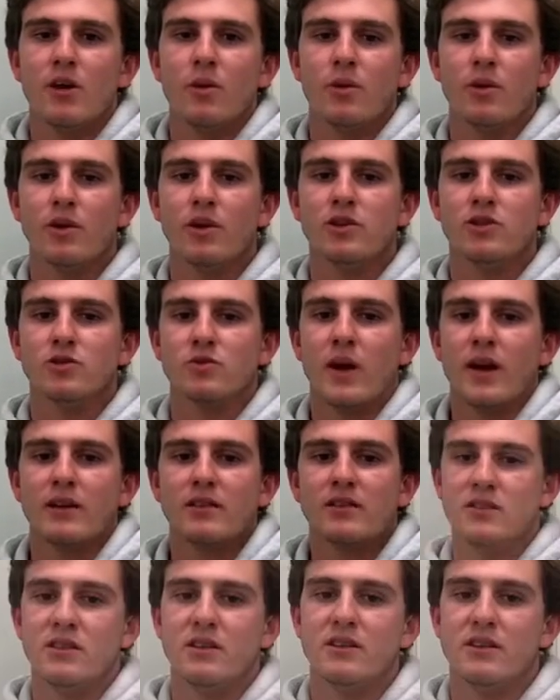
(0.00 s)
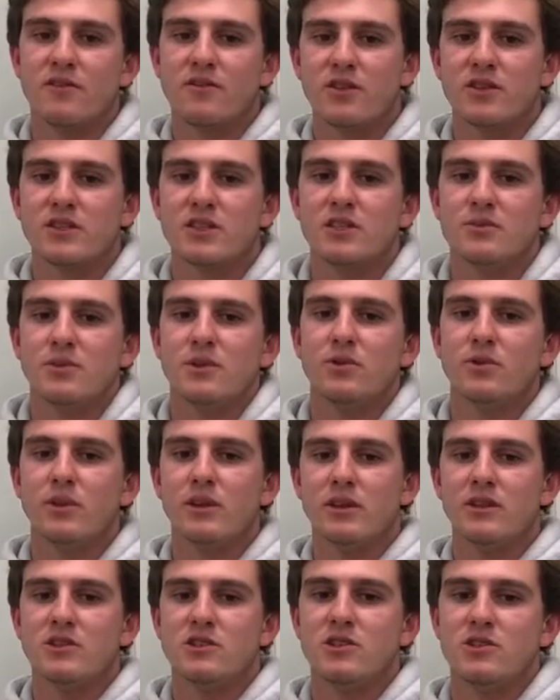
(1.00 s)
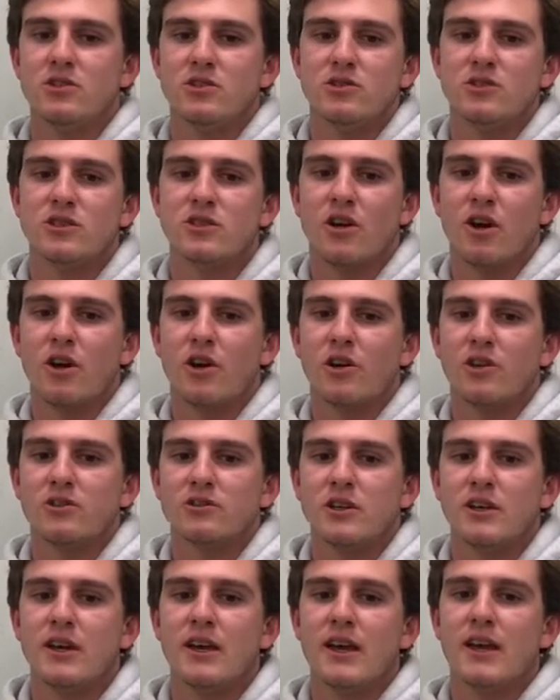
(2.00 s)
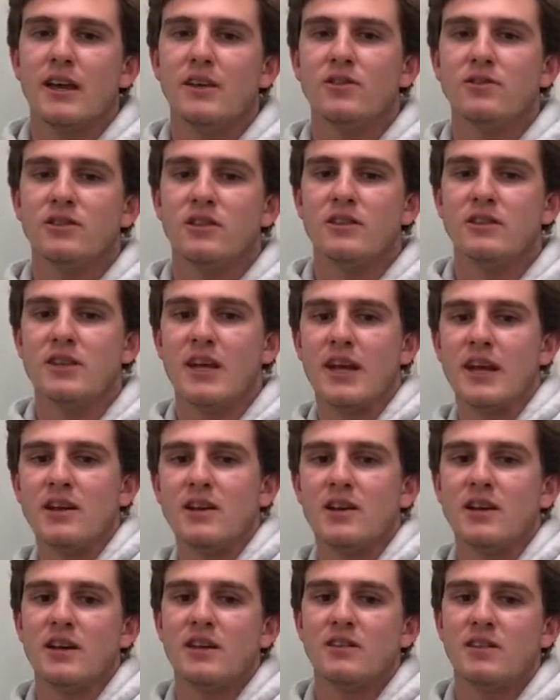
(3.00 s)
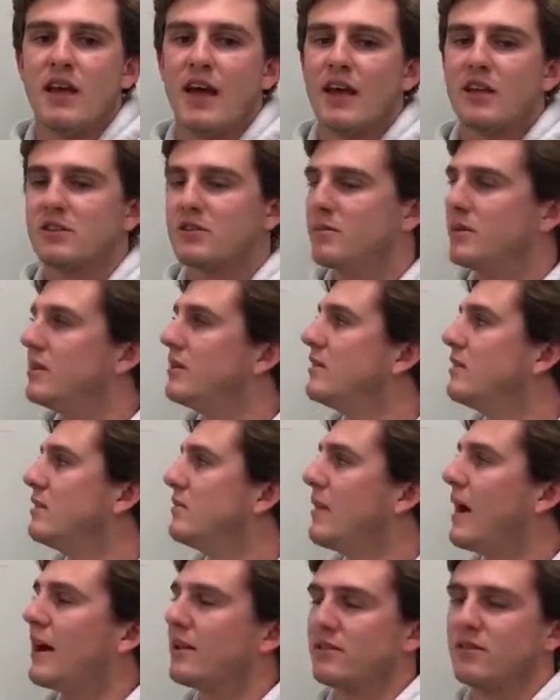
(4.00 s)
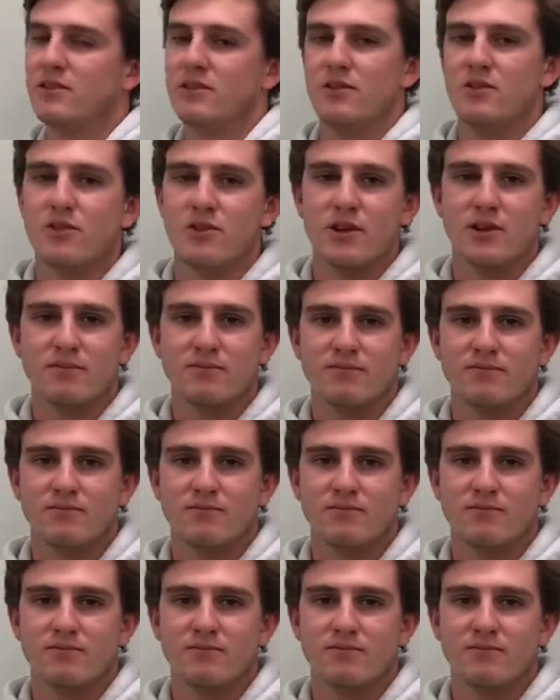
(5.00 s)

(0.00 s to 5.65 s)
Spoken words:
We'll address the differences between these two scenarios and use the data to estimate the mass of the door.